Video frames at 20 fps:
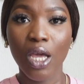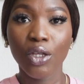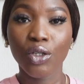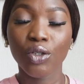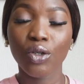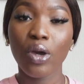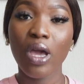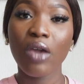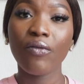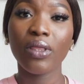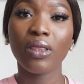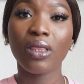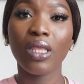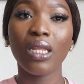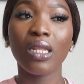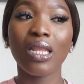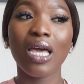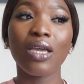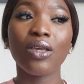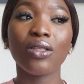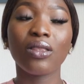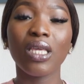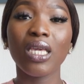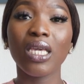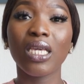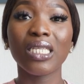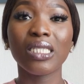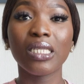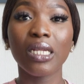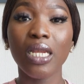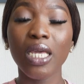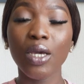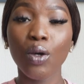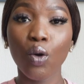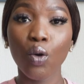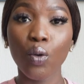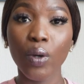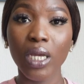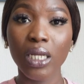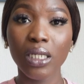So everything that you think is
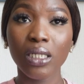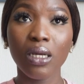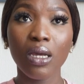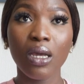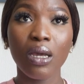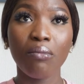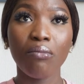liquid,